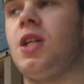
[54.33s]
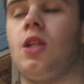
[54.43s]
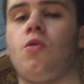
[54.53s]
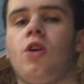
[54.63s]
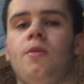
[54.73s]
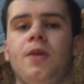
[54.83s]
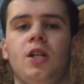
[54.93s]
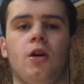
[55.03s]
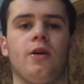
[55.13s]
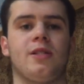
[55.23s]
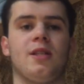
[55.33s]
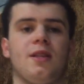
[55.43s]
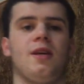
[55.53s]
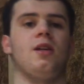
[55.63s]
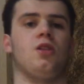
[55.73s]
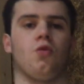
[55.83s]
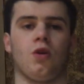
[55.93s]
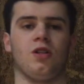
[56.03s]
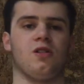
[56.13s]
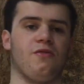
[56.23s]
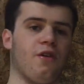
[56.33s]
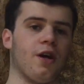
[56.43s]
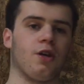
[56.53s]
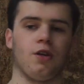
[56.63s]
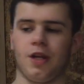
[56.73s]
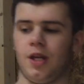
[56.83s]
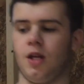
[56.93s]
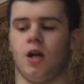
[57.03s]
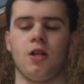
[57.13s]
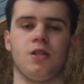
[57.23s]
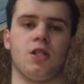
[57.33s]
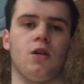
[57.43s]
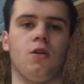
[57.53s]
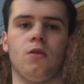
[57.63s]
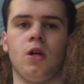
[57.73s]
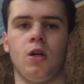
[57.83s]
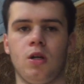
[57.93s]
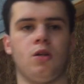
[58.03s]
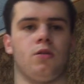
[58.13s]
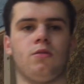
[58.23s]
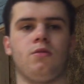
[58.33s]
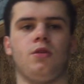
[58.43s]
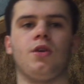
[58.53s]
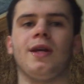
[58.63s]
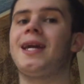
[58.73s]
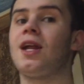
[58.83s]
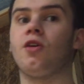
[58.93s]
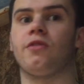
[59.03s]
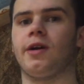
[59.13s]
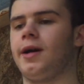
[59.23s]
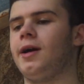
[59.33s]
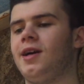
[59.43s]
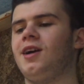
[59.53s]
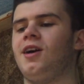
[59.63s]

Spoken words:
thing in the world, but you know, it's not the end of the world. It's a very good looking gun, so you can get over it.